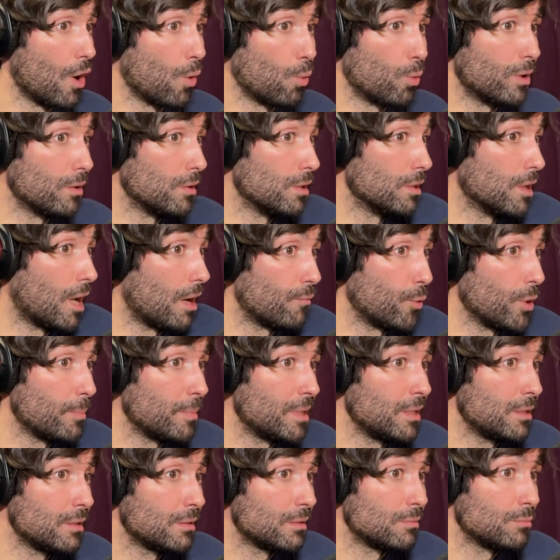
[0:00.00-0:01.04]
We really love
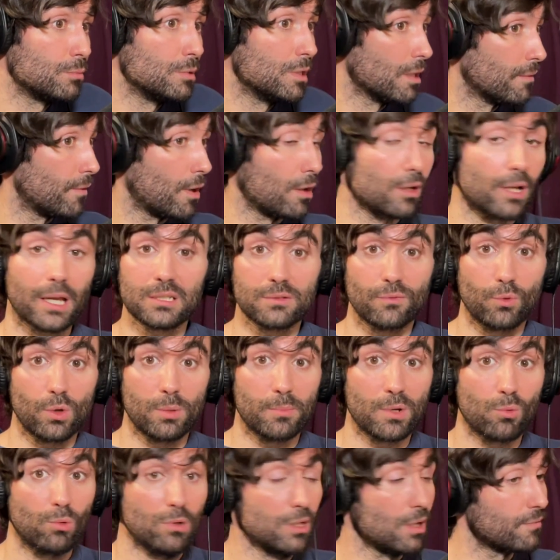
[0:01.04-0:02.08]
women. We love all kinds of
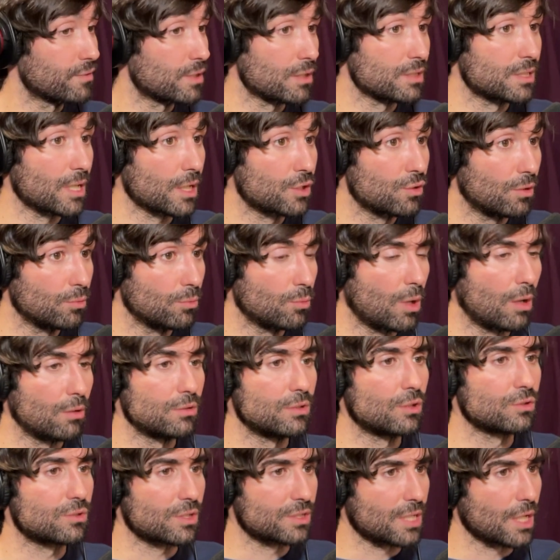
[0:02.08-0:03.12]
women. We love transsexual. Well,
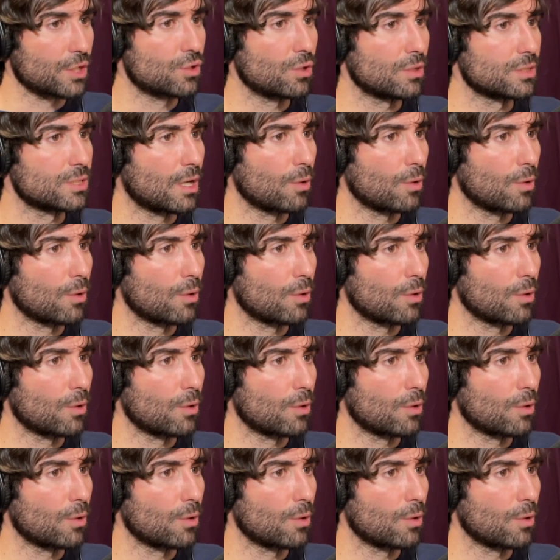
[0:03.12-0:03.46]
no, transsexuals are